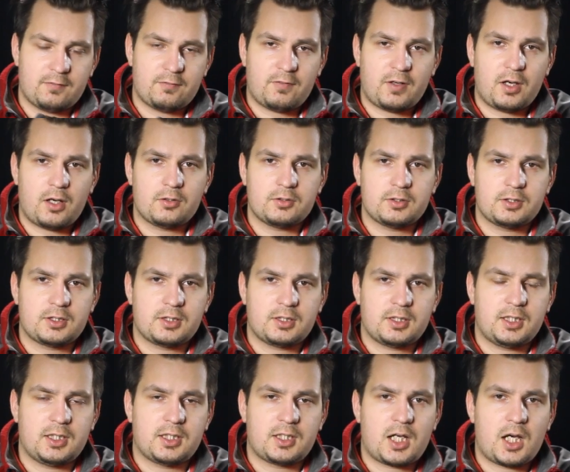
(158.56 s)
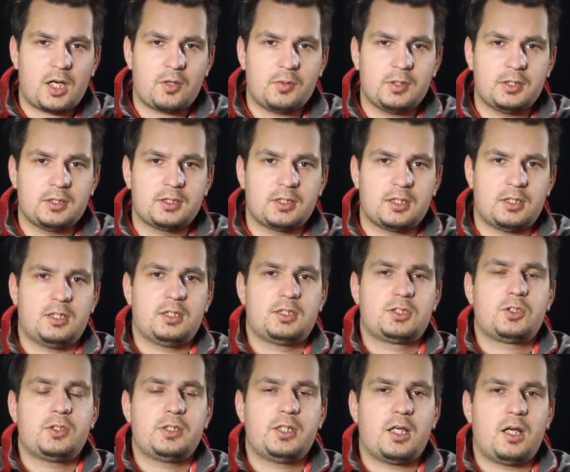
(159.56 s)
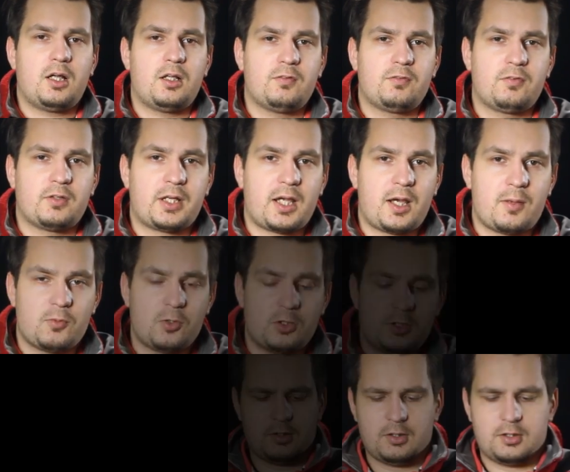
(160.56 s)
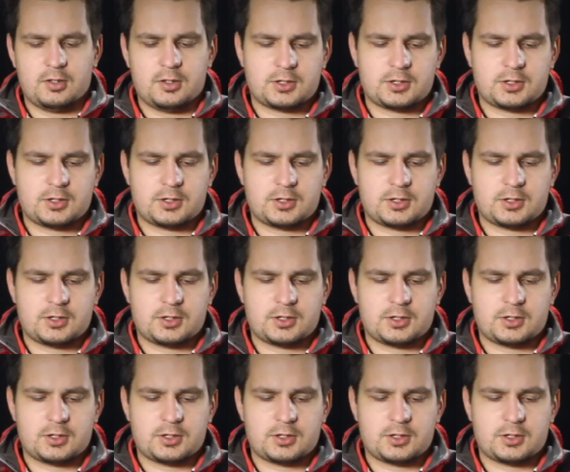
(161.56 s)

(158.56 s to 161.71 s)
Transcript: found in current Sony Alpha cameras.